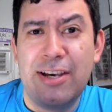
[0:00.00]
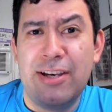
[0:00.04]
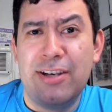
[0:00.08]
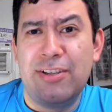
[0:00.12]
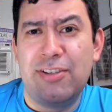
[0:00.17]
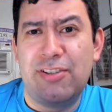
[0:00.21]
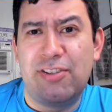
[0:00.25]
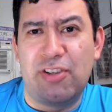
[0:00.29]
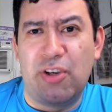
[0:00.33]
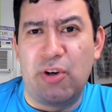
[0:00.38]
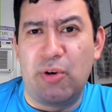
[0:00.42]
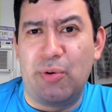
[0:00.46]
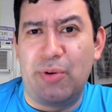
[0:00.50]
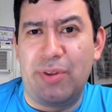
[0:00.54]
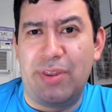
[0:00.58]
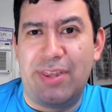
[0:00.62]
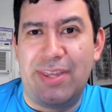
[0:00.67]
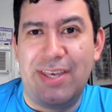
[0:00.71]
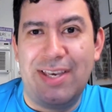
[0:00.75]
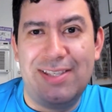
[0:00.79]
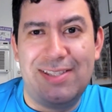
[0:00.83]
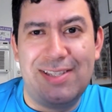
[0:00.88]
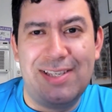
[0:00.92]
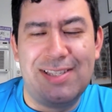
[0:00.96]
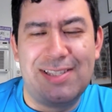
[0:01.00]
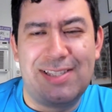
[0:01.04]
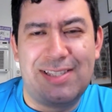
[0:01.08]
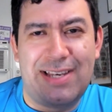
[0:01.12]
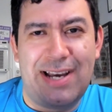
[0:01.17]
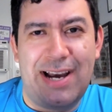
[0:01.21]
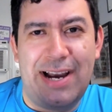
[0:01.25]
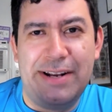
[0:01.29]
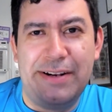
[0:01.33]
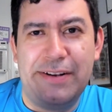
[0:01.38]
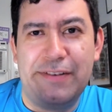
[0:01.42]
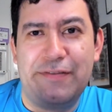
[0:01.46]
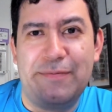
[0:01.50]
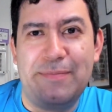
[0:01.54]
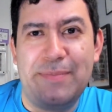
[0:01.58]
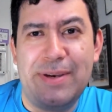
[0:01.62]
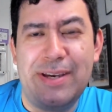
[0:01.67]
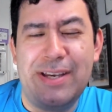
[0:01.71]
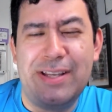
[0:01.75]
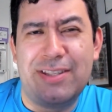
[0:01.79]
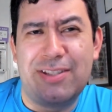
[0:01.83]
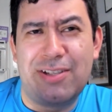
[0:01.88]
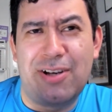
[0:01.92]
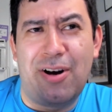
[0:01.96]
So this is kind of
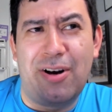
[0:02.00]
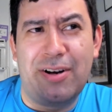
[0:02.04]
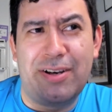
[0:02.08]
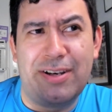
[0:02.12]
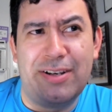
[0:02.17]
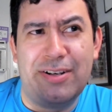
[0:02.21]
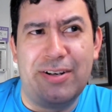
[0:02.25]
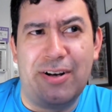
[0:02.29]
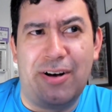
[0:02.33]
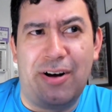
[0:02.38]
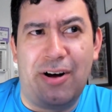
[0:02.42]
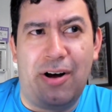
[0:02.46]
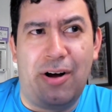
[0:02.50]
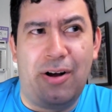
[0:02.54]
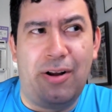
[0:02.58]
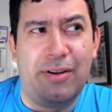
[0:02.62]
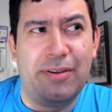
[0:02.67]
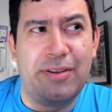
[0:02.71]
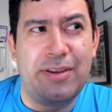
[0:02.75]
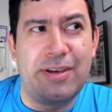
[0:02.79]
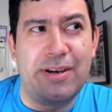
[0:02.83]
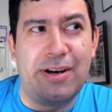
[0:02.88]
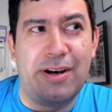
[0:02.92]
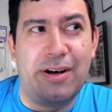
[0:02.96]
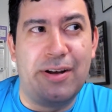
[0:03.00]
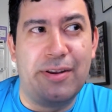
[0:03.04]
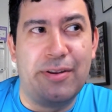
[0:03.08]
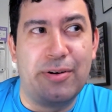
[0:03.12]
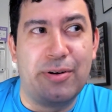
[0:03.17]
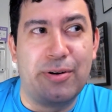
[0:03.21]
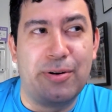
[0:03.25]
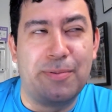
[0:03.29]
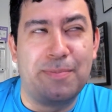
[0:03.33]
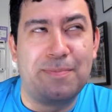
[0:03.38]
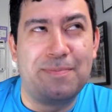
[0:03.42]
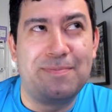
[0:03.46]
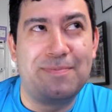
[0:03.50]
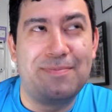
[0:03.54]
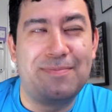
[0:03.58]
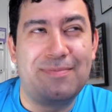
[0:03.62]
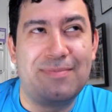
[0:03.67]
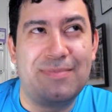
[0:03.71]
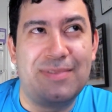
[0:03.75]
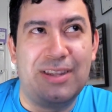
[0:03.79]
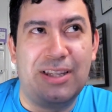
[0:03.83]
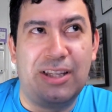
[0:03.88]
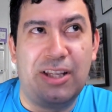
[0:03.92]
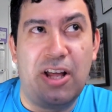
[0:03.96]
me talking to all the other
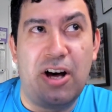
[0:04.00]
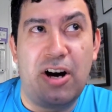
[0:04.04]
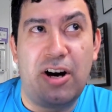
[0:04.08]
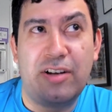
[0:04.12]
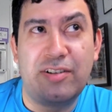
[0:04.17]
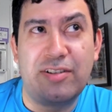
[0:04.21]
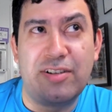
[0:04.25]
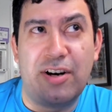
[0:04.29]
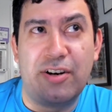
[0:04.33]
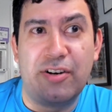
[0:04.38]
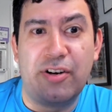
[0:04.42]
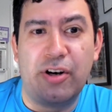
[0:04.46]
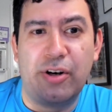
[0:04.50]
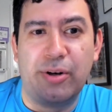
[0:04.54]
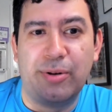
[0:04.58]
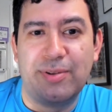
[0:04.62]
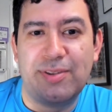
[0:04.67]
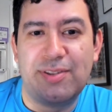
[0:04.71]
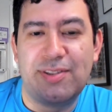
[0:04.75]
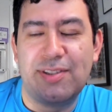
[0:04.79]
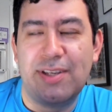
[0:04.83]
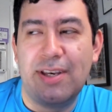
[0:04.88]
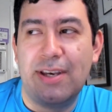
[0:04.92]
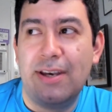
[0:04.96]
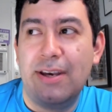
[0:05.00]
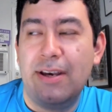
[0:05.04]
Locked On hosts.